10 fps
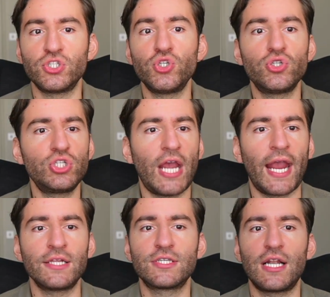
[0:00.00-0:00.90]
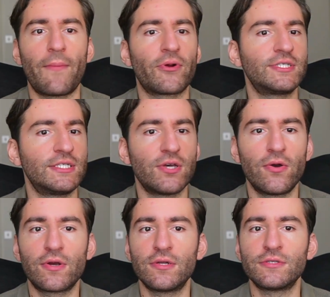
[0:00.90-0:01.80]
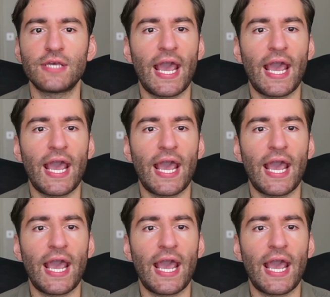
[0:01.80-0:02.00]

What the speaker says: new chains, celebrity tokens,